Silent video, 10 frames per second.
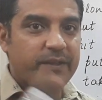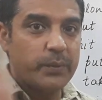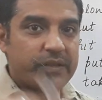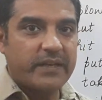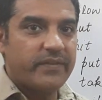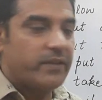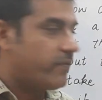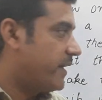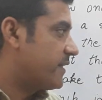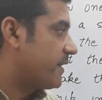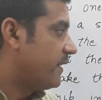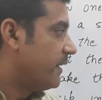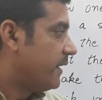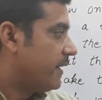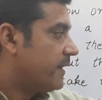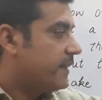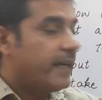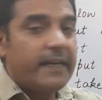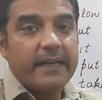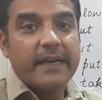Use it with your friends.
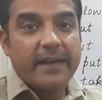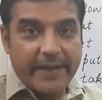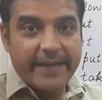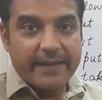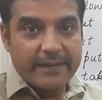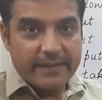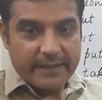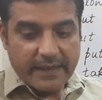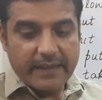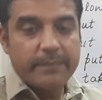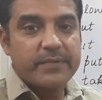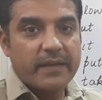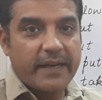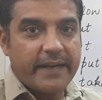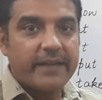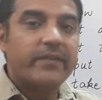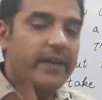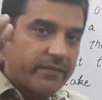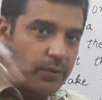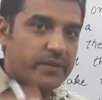Then reading. Then comes reading. We'll
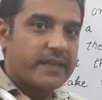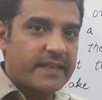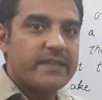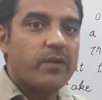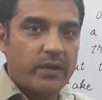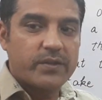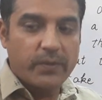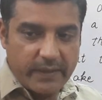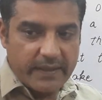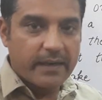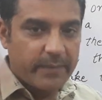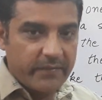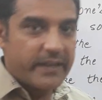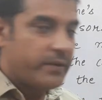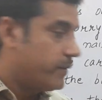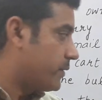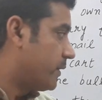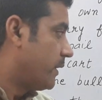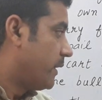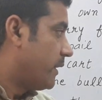have those exercises also in the coming videos.
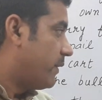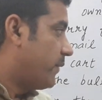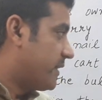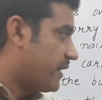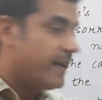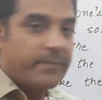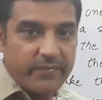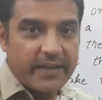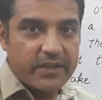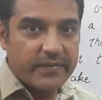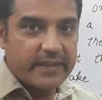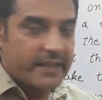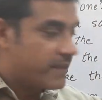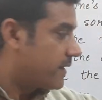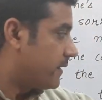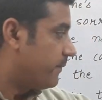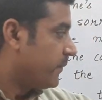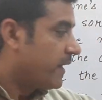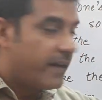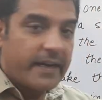Once let me finish with this
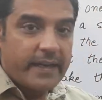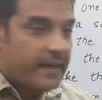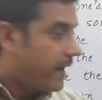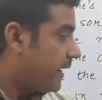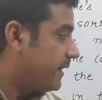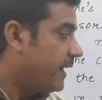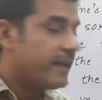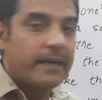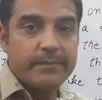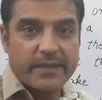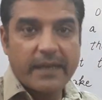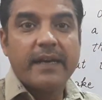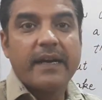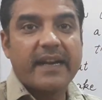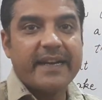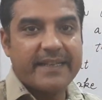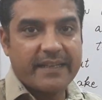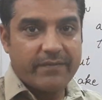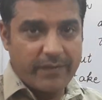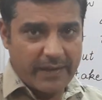reading, and then comes
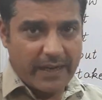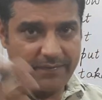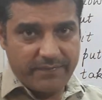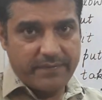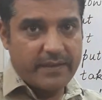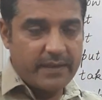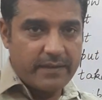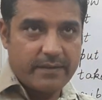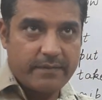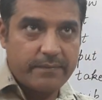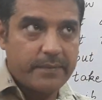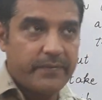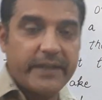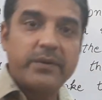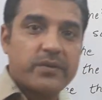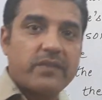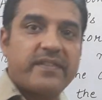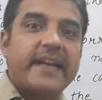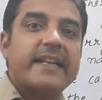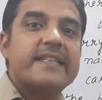writing. We will have videos of
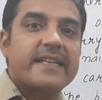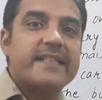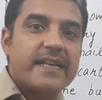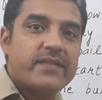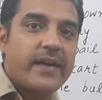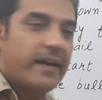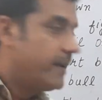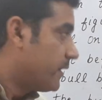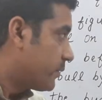writing skills as well.